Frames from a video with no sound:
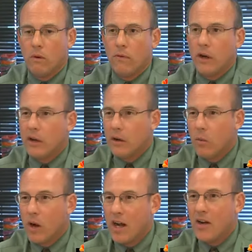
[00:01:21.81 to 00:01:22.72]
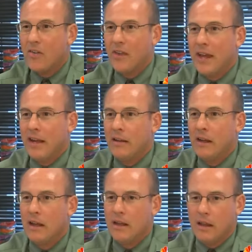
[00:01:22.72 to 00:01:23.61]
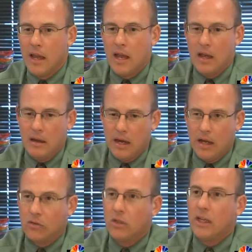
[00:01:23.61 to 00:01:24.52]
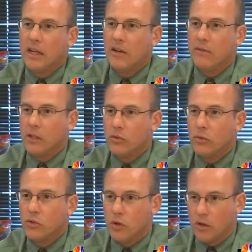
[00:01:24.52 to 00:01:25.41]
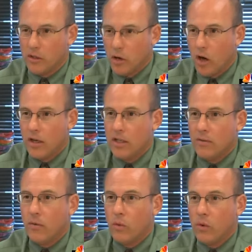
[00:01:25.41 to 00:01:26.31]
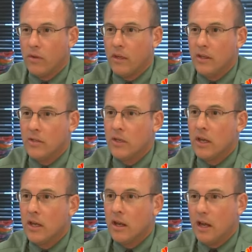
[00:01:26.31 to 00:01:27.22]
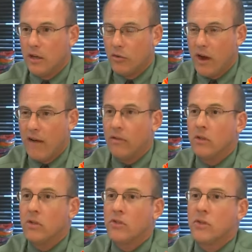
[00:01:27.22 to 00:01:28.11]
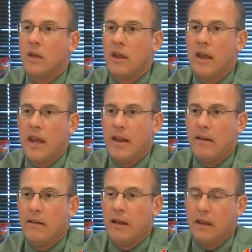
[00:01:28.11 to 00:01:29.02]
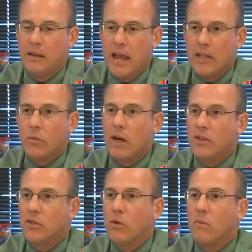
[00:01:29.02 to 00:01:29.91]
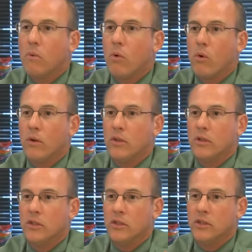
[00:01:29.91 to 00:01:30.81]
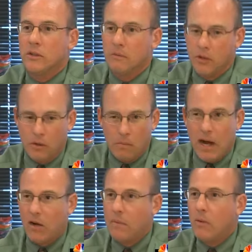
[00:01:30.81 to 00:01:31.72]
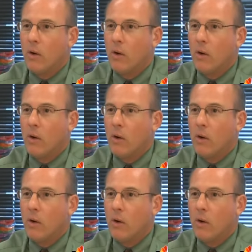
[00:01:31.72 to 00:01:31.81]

We're very aware that uh, elderly individuals are the targets for these uh, travelers, and and that's why it's so important to just you know buyer